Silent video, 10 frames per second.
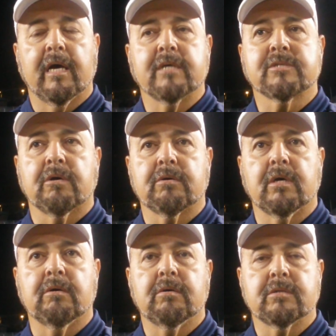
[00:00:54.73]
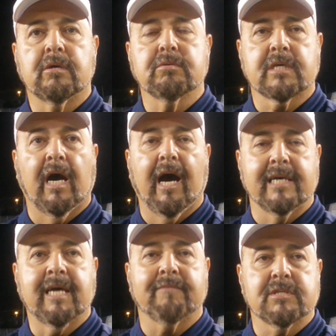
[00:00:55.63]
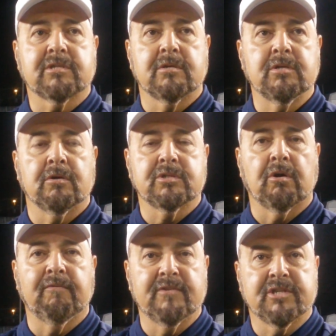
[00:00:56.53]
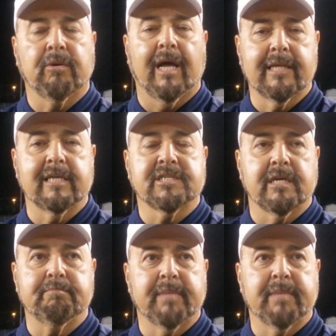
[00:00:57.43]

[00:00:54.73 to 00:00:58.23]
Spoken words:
And so those guys have to show that leadership,